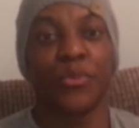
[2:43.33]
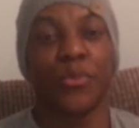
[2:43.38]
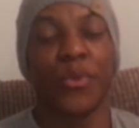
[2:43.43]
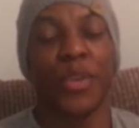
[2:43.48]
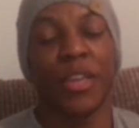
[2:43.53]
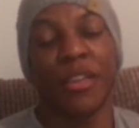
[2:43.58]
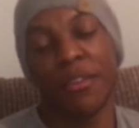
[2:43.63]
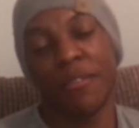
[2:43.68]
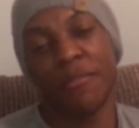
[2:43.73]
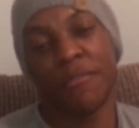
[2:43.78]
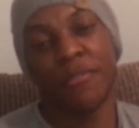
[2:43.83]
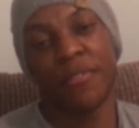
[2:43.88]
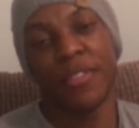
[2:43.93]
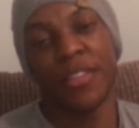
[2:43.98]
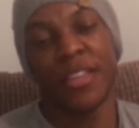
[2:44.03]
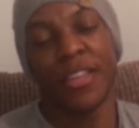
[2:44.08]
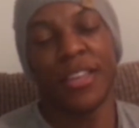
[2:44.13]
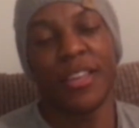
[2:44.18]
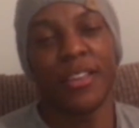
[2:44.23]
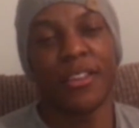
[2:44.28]
with
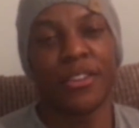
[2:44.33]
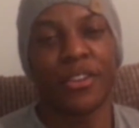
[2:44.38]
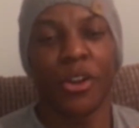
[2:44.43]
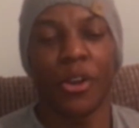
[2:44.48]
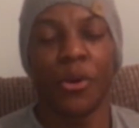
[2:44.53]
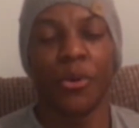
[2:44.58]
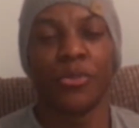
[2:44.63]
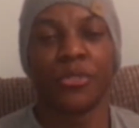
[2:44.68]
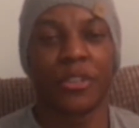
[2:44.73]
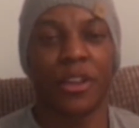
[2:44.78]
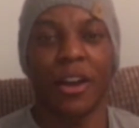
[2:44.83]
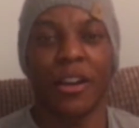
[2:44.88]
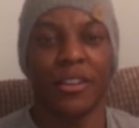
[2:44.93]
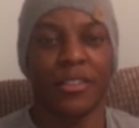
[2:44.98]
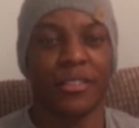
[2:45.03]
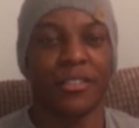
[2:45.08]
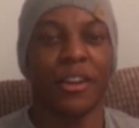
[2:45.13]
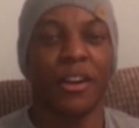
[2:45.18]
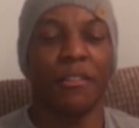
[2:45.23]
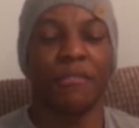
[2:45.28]
the closed
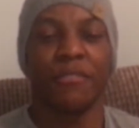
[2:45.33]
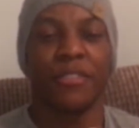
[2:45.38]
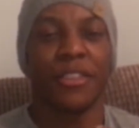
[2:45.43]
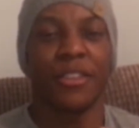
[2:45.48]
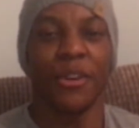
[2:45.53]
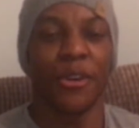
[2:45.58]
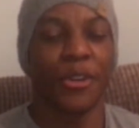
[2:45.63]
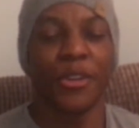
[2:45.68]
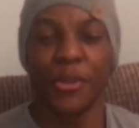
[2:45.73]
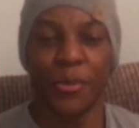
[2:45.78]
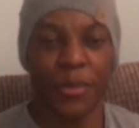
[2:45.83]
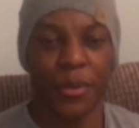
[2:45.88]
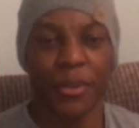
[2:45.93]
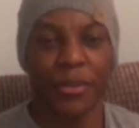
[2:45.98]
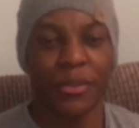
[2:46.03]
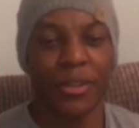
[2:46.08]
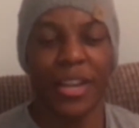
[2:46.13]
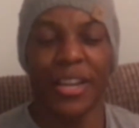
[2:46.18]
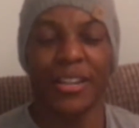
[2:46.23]
goddess of the underworld,